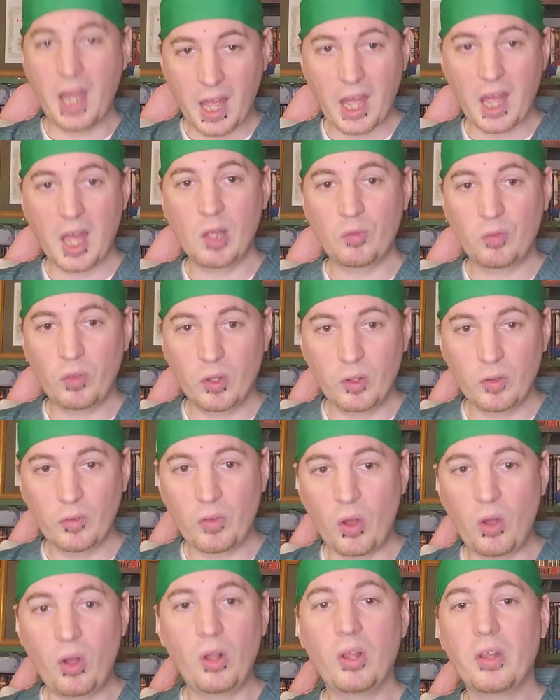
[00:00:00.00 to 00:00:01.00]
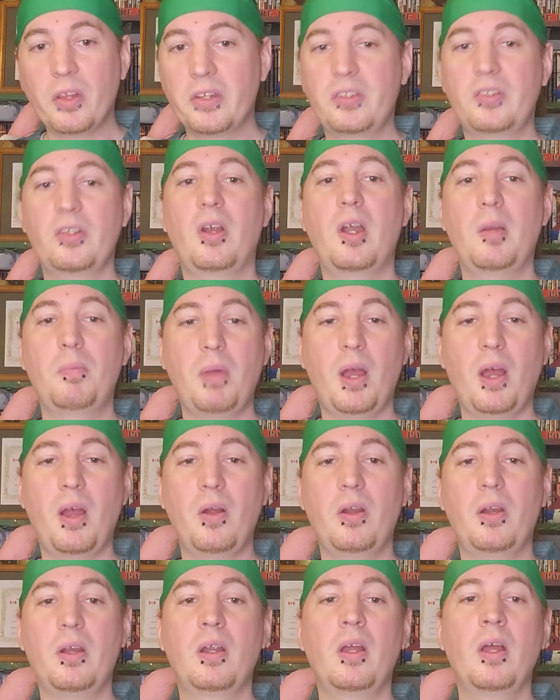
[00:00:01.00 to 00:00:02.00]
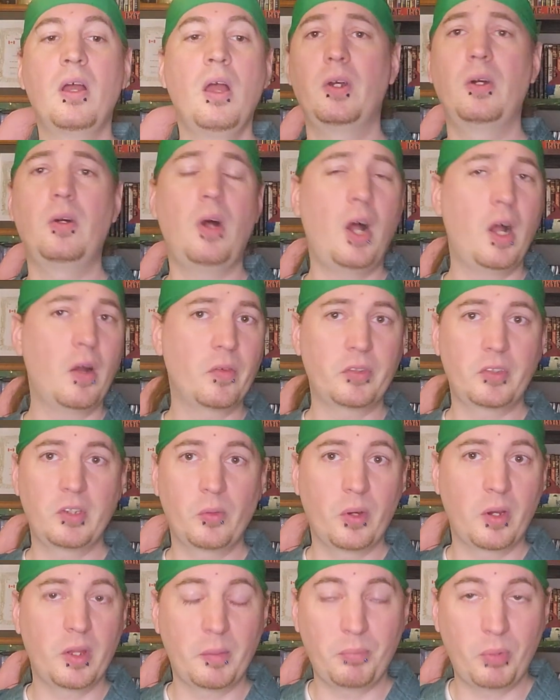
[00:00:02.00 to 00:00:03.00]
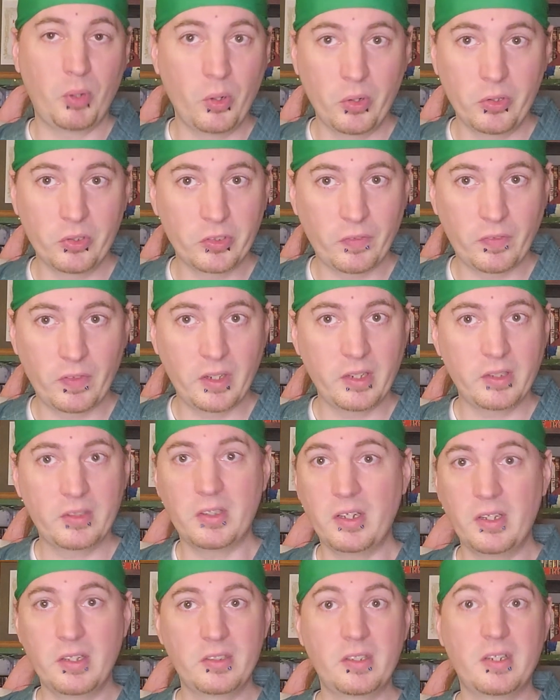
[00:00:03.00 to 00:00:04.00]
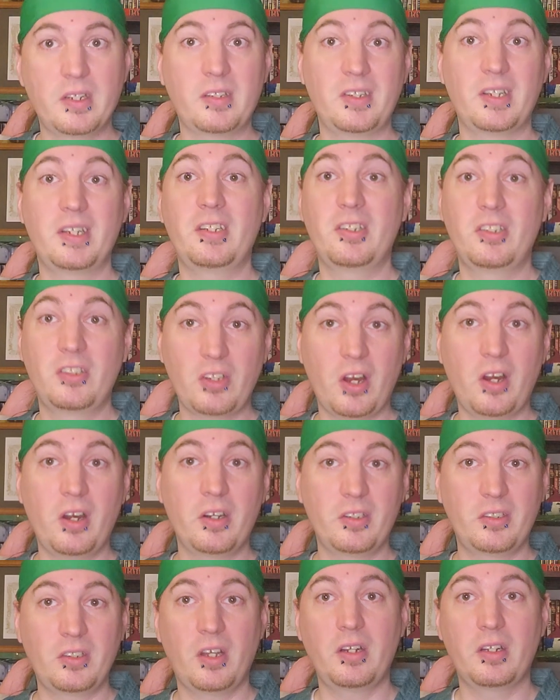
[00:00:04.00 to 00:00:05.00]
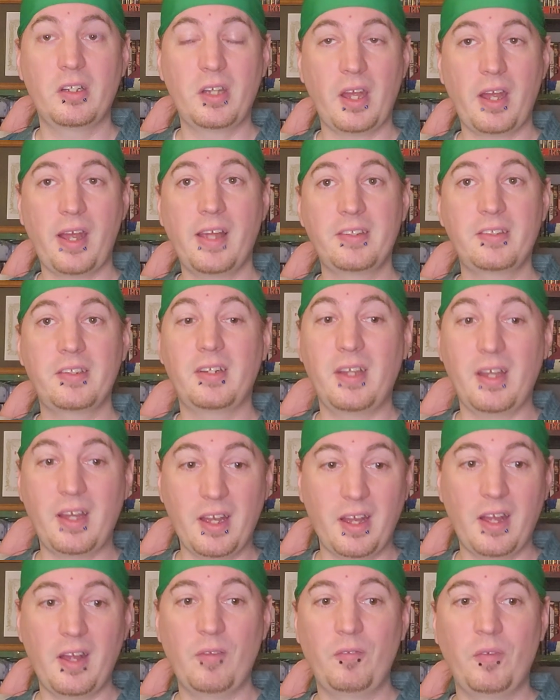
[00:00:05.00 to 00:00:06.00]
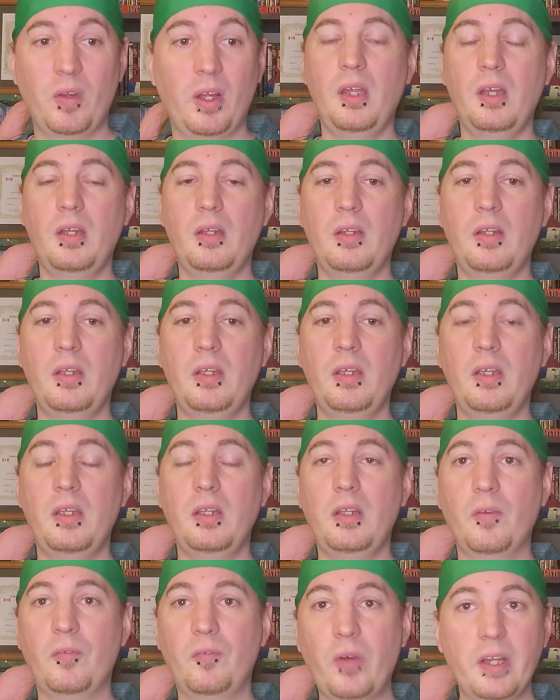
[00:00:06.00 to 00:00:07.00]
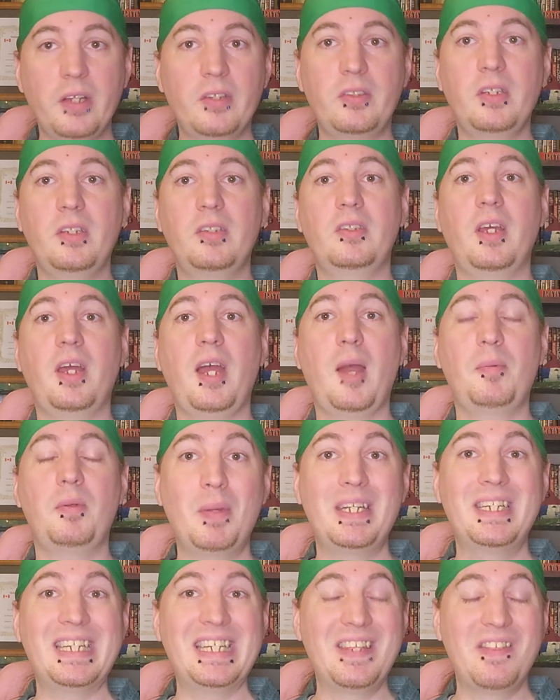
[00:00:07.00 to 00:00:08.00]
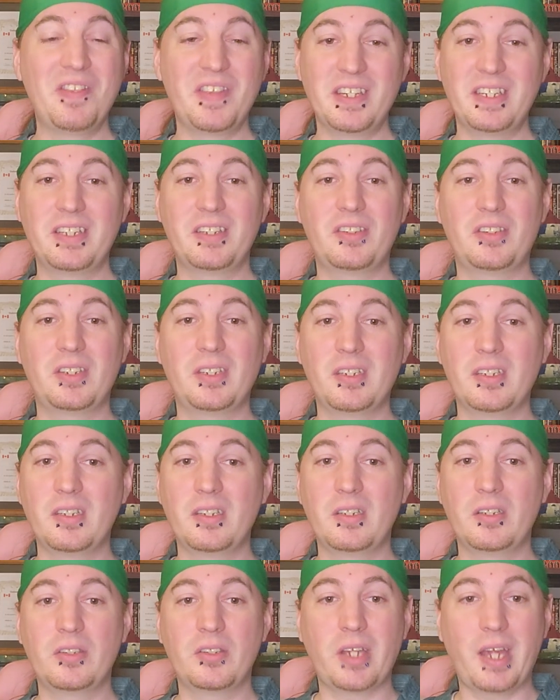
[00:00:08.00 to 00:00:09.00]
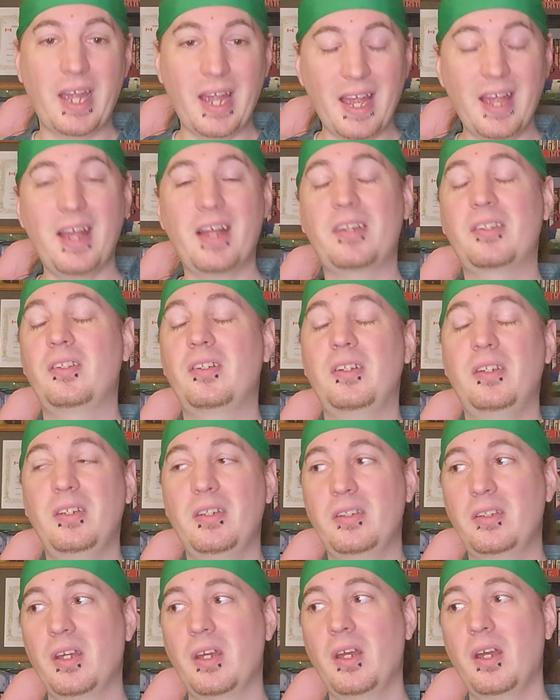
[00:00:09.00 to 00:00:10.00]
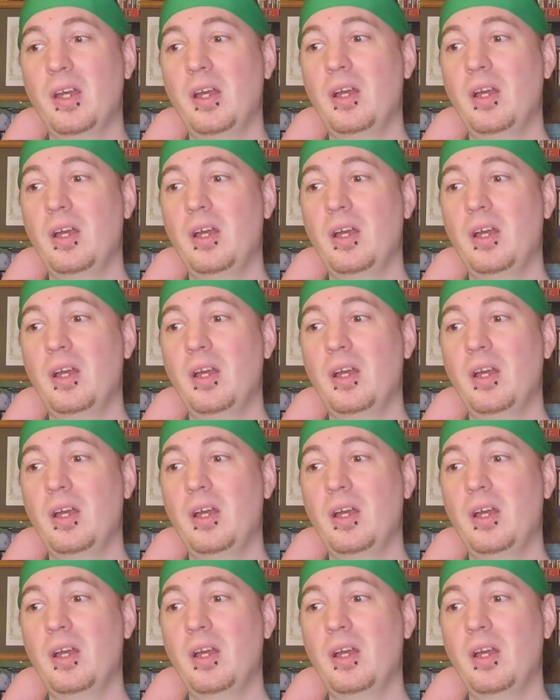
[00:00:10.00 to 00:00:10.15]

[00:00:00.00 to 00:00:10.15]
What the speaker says: and a half of all the star power. So obviously one of the pros of this is that it's a star-studded cast and a half, and the fight scenes that happen in this is excellent.